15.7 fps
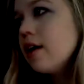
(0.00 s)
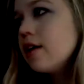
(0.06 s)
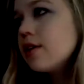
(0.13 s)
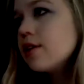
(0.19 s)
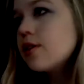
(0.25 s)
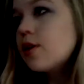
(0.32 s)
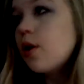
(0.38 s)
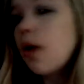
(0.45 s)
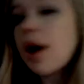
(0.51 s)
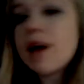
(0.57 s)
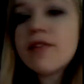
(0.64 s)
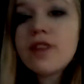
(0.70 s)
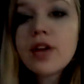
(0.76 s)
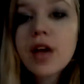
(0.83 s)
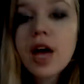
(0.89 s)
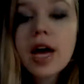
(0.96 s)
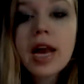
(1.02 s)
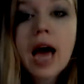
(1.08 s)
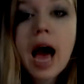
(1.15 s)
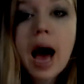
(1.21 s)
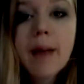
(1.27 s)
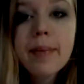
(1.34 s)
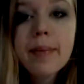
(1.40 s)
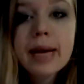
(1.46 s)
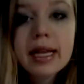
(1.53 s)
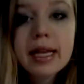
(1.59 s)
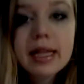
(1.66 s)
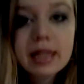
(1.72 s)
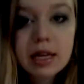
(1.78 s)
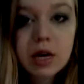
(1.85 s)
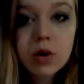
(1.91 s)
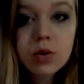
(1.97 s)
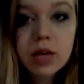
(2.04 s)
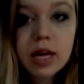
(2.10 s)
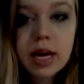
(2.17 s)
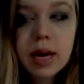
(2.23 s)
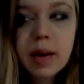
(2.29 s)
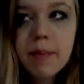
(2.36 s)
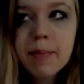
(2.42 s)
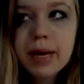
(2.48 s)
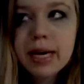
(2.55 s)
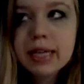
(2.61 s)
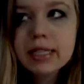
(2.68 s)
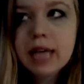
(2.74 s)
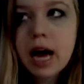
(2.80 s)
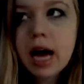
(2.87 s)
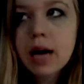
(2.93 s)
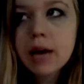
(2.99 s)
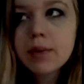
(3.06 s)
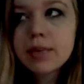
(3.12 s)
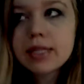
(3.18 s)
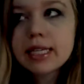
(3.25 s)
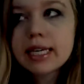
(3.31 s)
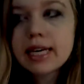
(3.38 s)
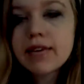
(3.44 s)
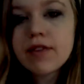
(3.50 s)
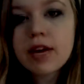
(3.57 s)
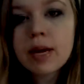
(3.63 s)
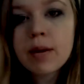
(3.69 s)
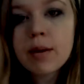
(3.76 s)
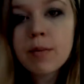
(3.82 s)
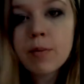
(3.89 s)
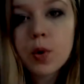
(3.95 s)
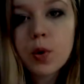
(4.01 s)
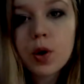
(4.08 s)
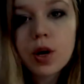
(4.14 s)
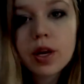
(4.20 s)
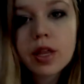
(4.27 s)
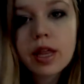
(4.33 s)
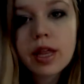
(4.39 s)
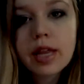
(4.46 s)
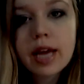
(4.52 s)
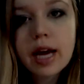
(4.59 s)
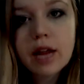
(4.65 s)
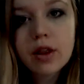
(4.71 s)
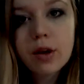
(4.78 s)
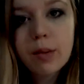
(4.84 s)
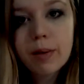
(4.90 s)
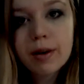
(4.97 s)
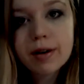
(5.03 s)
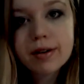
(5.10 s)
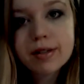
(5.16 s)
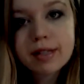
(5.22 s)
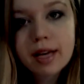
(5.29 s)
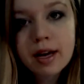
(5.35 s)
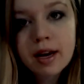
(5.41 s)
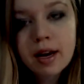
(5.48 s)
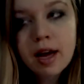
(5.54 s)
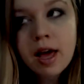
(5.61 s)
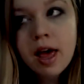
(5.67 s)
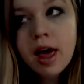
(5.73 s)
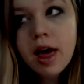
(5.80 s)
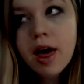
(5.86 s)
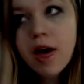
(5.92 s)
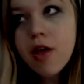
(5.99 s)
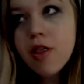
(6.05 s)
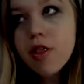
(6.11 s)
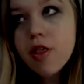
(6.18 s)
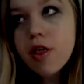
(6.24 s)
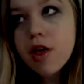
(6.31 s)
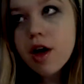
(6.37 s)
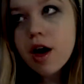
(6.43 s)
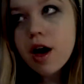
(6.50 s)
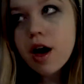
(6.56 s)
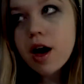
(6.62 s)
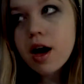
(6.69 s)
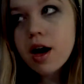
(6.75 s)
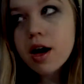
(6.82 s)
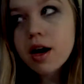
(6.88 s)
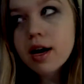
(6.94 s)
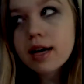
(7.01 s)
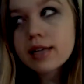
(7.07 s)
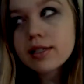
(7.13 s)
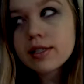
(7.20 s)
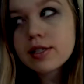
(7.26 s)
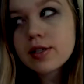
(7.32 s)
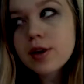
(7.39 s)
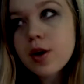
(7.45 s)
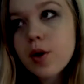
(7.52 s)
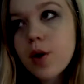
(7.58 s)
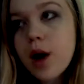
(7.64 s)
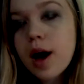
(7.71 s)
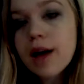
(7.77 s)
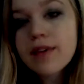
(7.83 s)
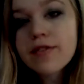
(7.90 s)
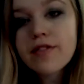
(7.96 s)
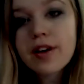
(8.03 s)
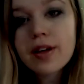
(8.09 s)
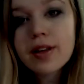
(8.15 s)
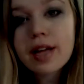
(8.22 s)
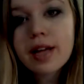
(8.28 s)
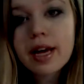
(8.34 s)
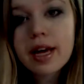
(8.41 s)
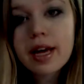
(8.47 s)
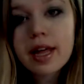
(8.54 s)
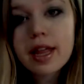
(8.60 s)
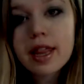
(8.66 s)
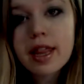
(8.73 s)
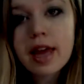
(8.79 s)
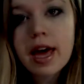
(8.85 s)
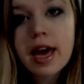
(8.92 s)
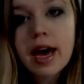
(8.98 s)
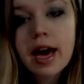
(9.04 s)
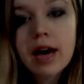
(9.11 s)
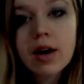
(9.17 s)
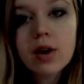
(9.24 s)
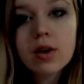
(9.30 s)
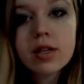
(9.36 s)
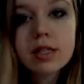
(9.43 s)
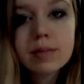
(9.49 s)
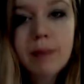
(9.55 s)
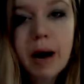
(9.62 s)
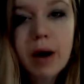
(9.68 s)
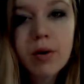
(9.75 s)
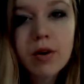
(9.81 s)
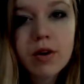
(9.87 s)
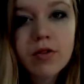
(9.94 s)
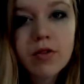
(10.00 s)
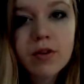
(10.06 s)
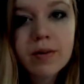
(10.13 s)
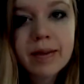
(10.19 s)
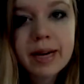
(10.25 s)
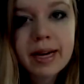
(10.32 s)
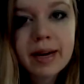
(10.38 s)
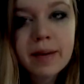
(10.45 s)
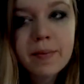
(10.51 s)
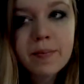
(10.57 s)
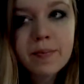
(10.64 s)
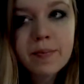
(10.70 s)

So I felt unhappy and lonely because I was giving more than the other person. And so I felt like they had all this power over me.